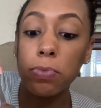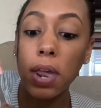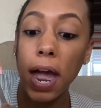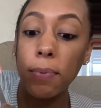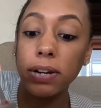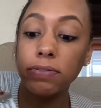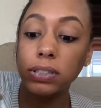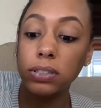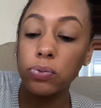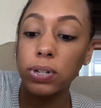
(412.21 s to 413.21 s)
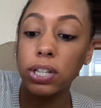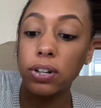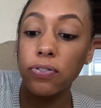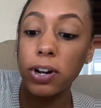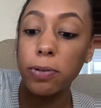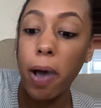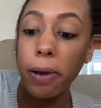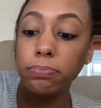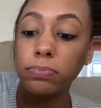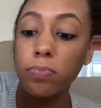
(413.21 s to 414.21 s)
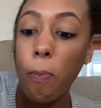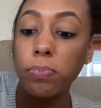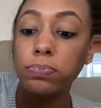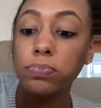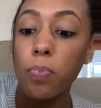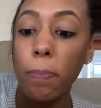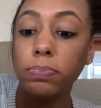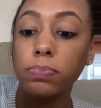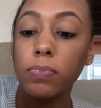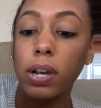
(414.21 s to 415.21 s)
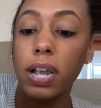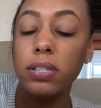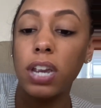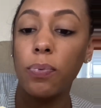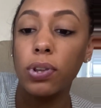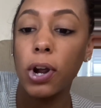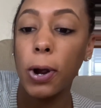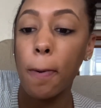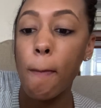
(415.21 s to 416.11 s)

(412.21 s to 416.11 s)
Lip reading: I went and visited a really good friend of mine. And I stayed with her.